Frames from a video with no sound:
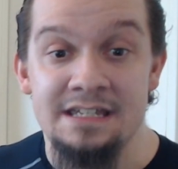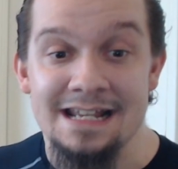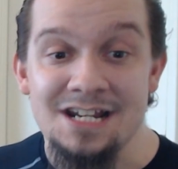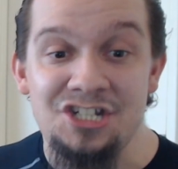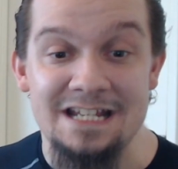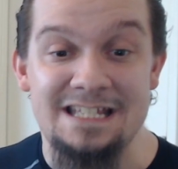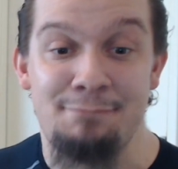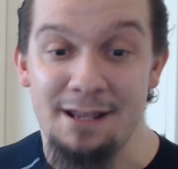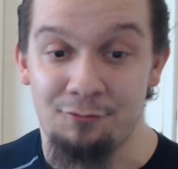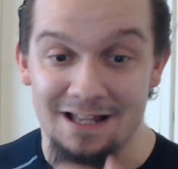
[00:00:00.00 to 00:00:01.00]
Ninja
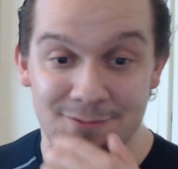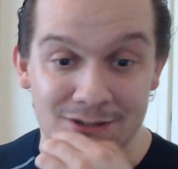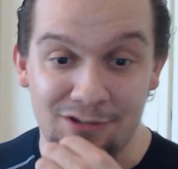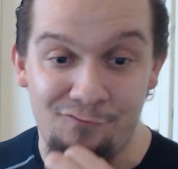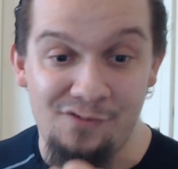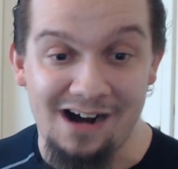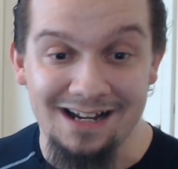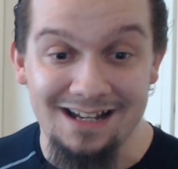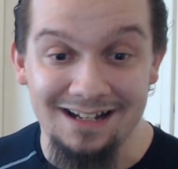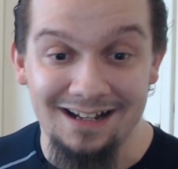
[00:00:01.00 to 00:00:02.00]
speedruns? What the
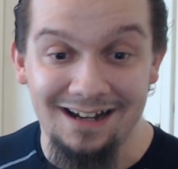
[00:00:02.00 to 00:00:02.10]
fuck?